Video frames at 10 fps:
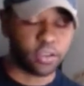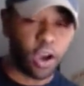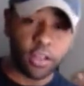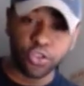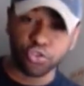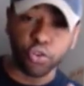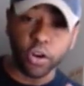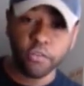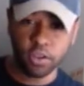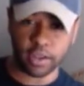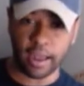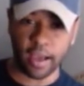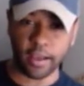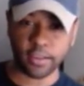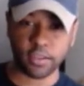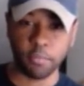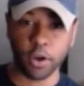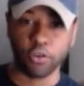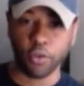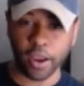Y'all trivialize
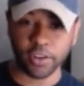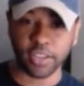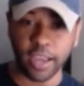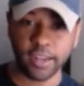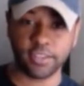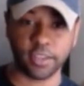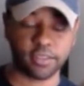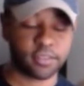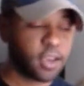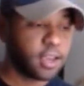McGregor's antics.